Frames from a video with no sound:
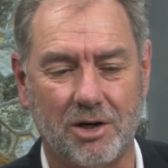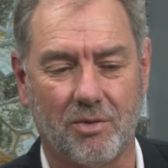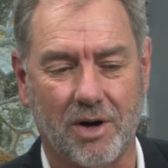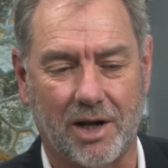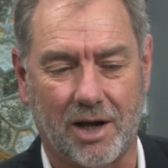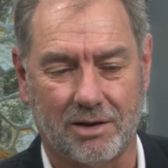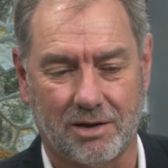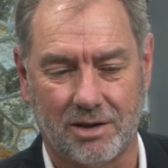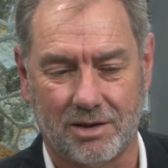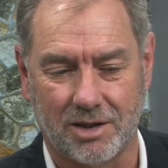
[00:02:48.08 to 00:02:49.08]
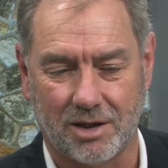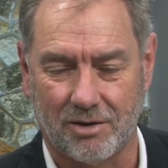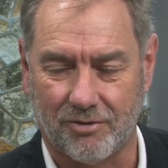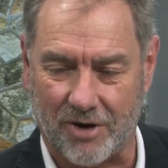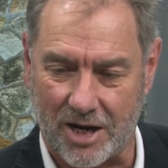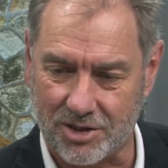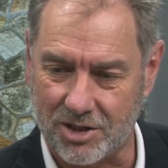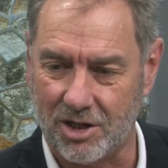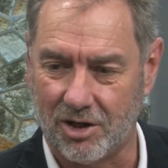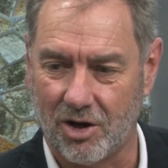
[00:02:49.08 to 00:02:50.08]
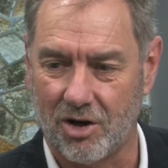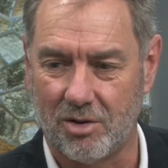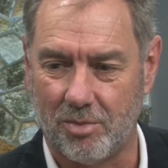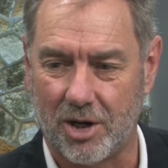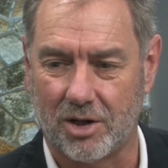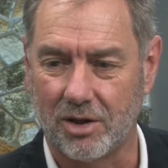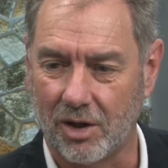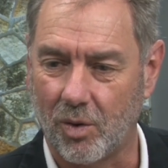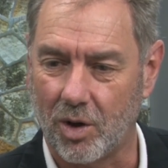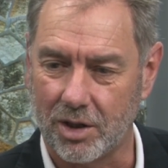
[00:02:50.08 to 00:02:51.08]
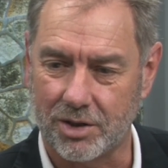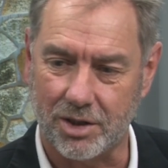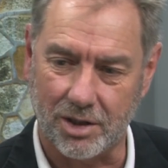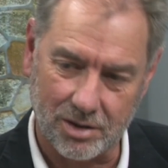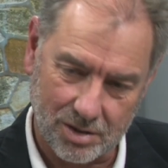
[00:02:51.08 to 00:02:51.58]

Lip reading: you run at, and the faster you go, the better the quality.